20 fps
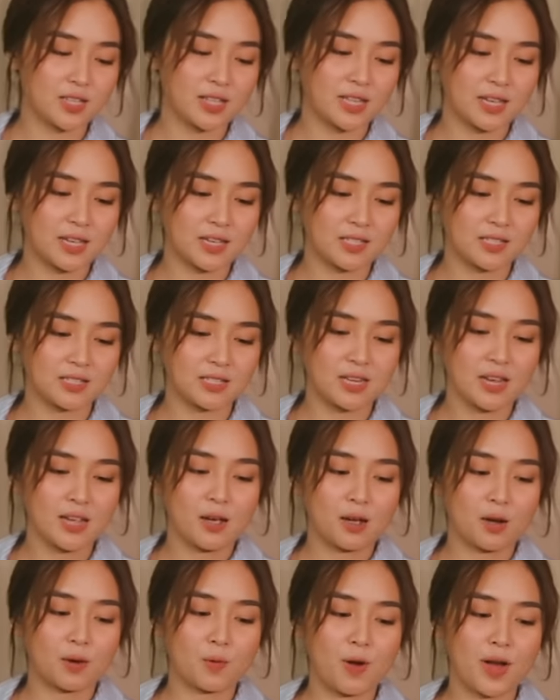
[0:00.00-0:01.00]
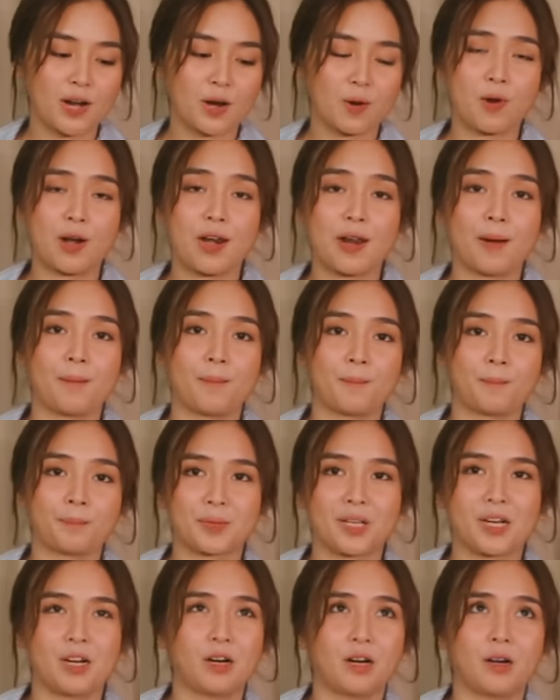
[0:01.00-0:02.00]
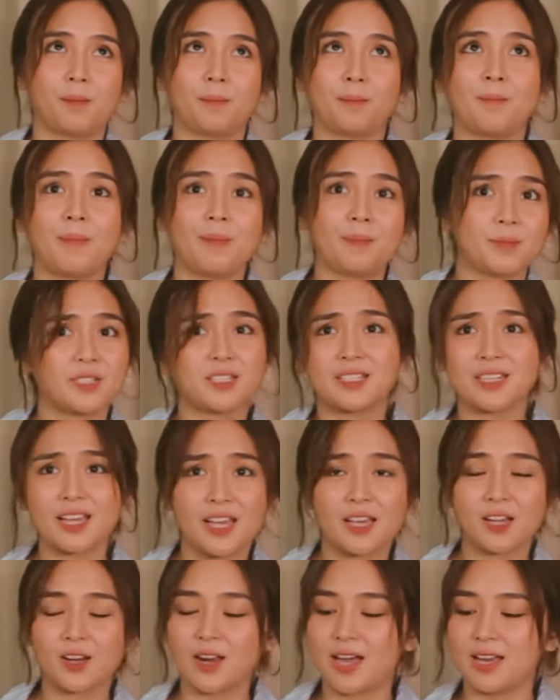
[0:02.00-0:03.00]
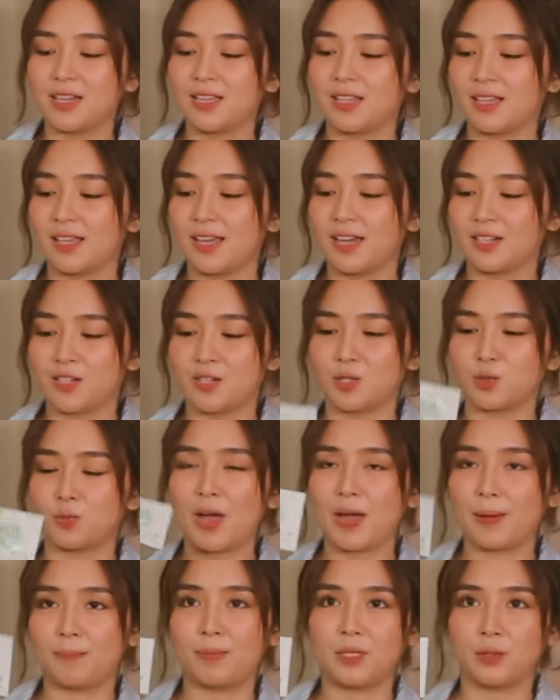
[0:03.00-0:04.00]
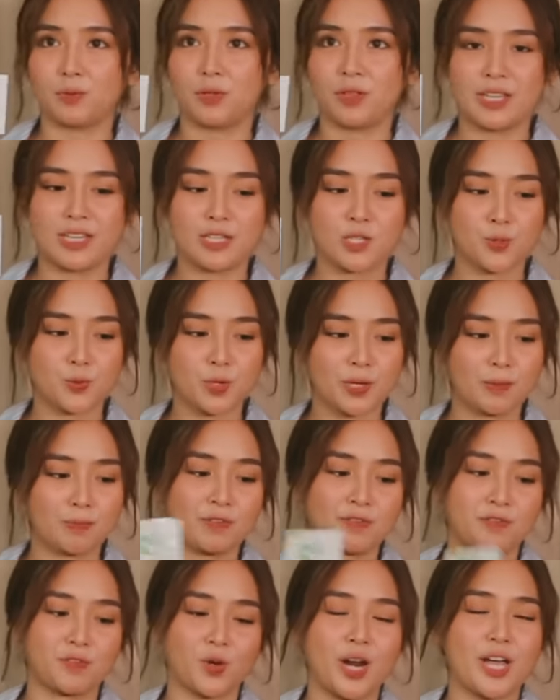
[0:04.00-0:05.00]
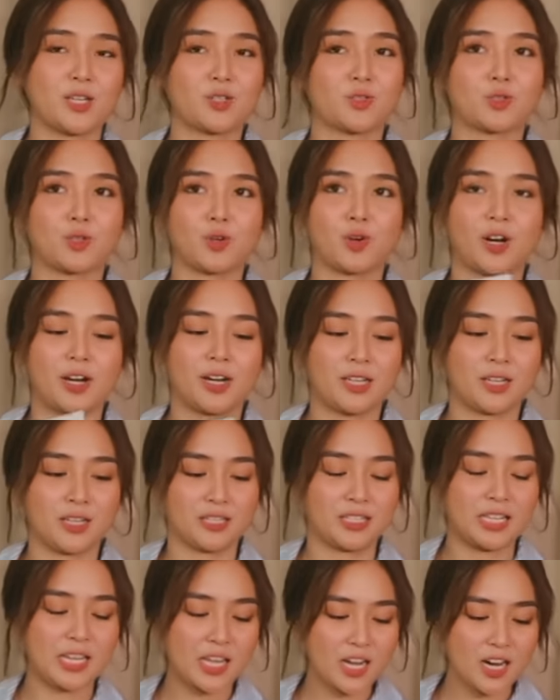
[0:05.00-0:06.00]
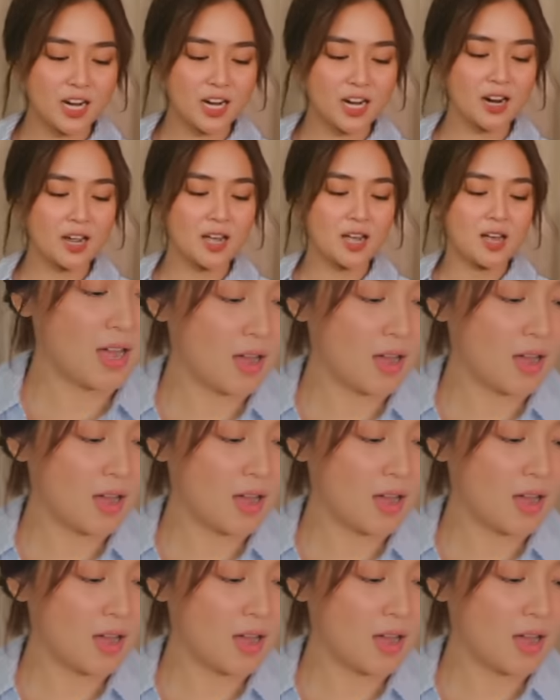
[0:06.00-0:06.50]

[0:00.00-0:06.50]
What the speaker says: this. Kunwari walang sink or anything, just wipe it with this one before I store it here.